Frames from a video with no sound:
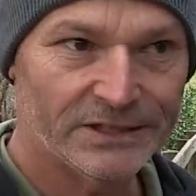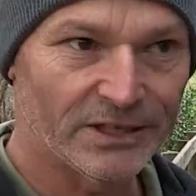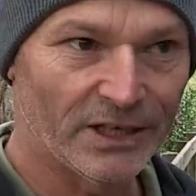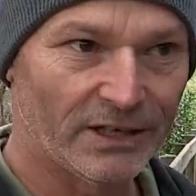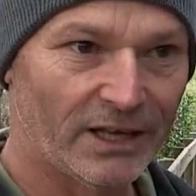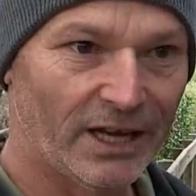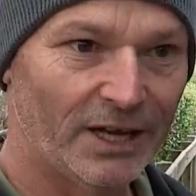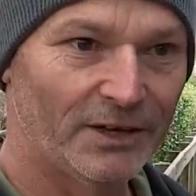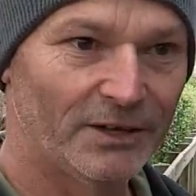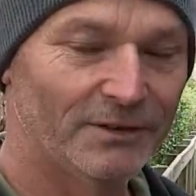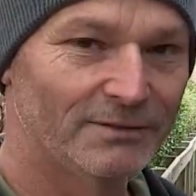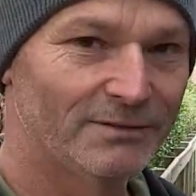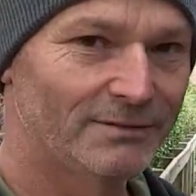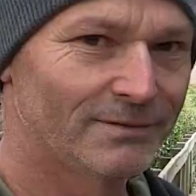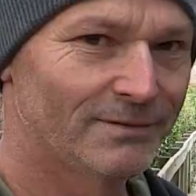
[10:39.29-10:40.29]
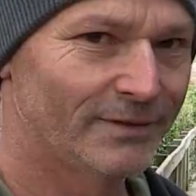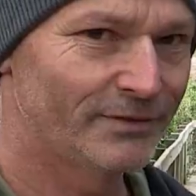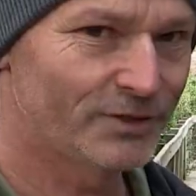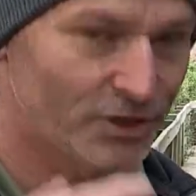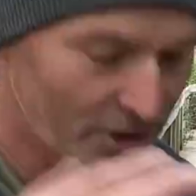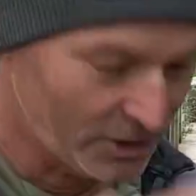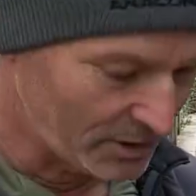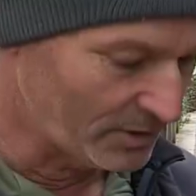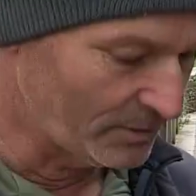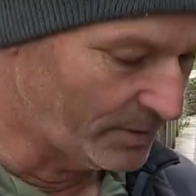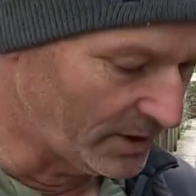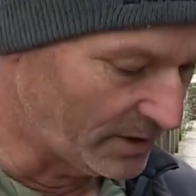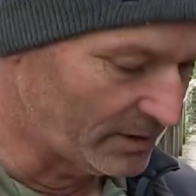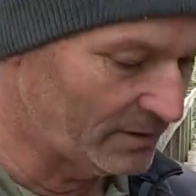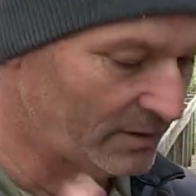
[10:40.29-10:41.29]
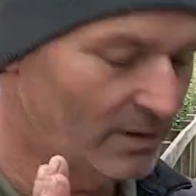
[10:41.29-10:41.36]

So Canon have cheated a bit